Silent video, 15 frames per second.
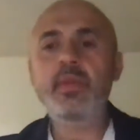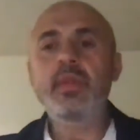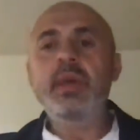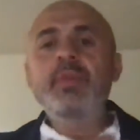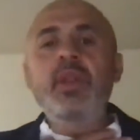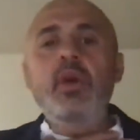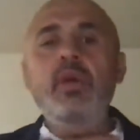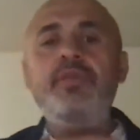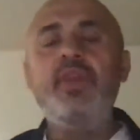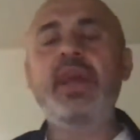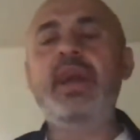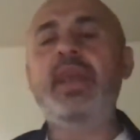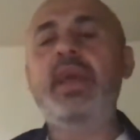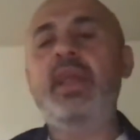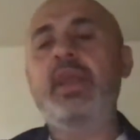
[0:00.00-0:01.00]
Let me know if you're
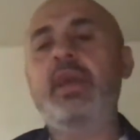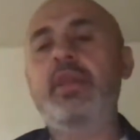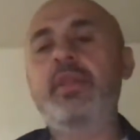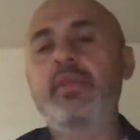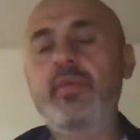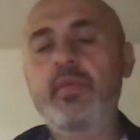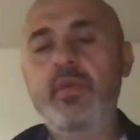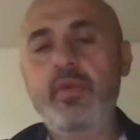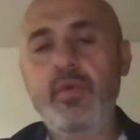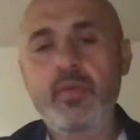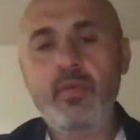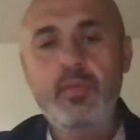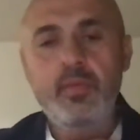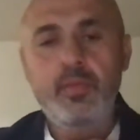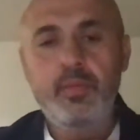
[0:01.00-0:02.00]
not getting it.
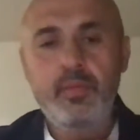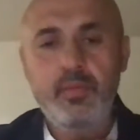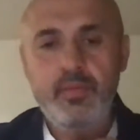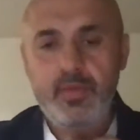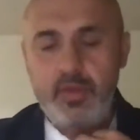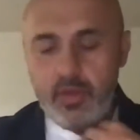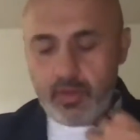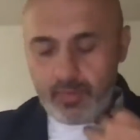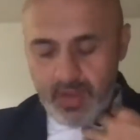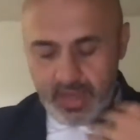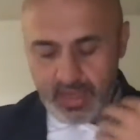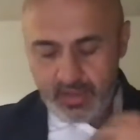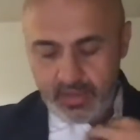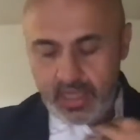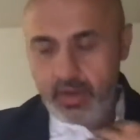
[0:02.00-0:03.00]
Excuse
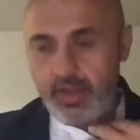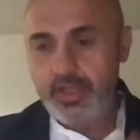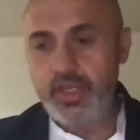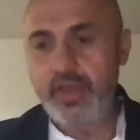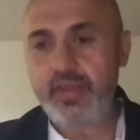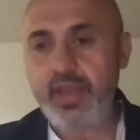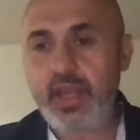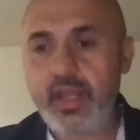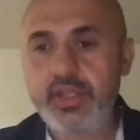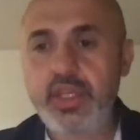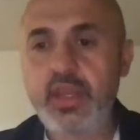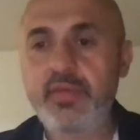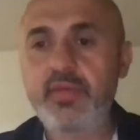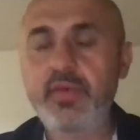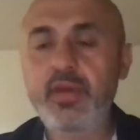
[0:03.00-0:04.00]
my hairy chest, I got to
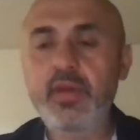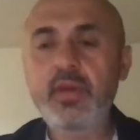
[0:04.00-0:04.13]
shave.